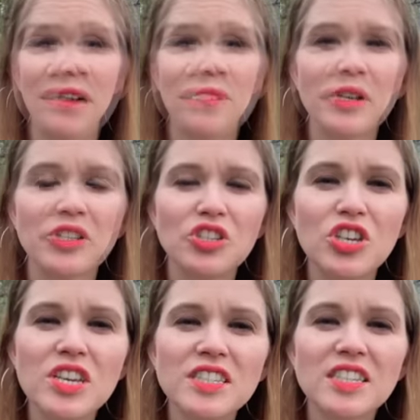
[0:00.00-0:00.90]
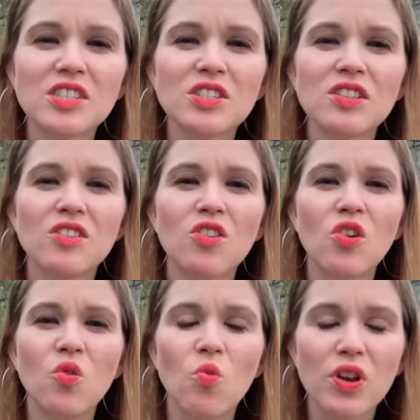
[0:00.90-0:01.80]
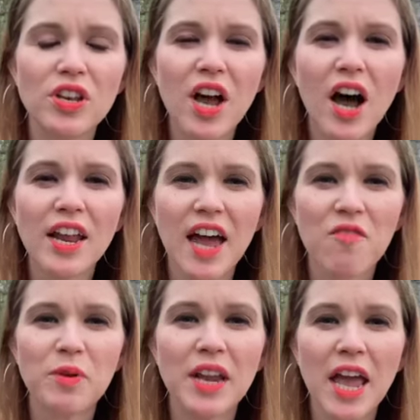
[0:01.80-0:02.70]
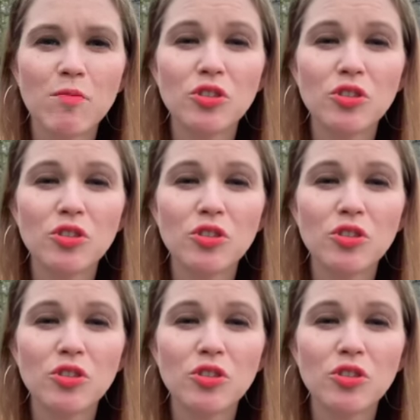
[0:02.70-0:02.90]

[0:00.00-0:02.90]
But Jesus would not have been able